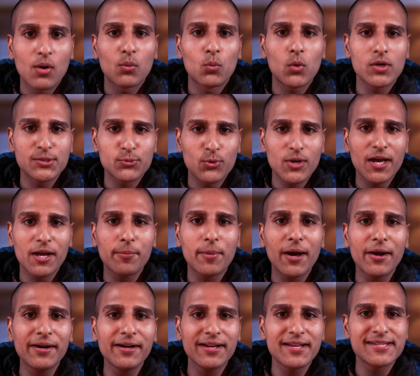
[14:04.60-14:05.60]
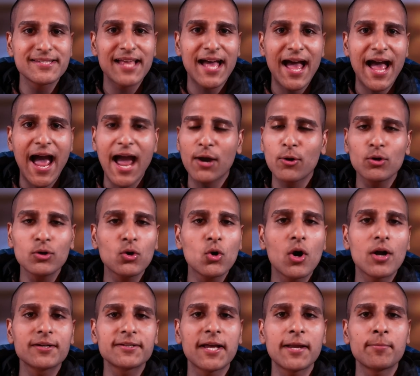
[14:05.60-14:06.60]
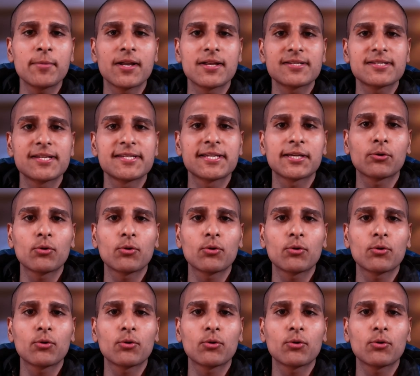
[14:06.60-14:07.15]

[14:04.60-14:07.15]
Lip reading: What's weird about it is that I couldn't go on 10 minutes listening